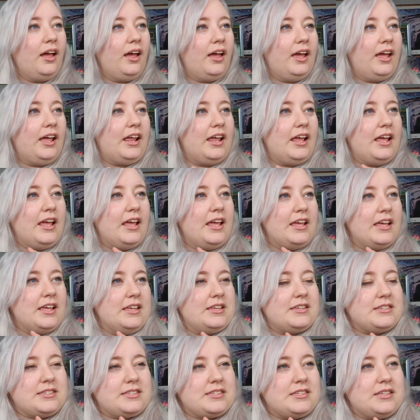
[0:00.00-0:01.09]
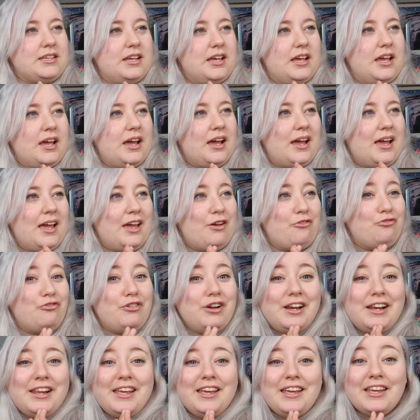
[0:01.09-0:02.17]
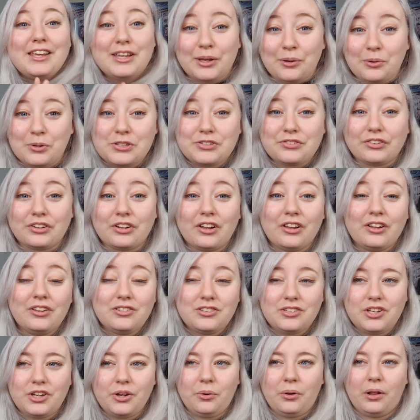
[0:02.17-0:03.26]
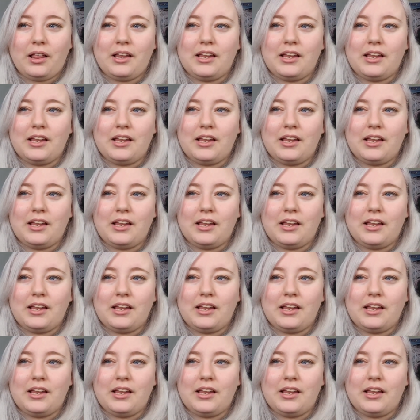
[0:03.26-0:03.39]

it is a really useful tool.